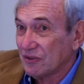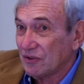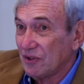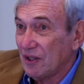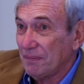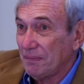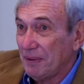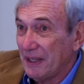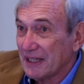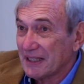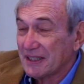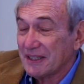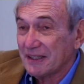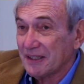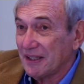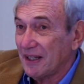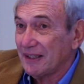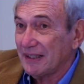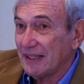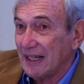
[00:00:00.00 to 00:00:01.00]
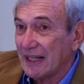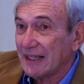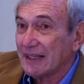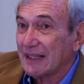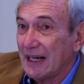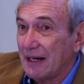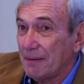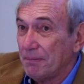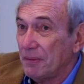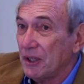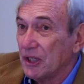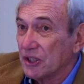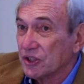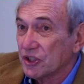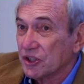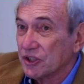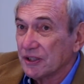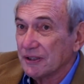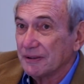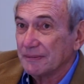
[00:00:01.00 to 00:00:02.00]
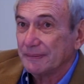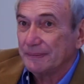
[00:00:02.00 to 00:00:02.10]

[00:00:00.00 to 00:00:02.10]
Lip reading: Trump hasn't done that much.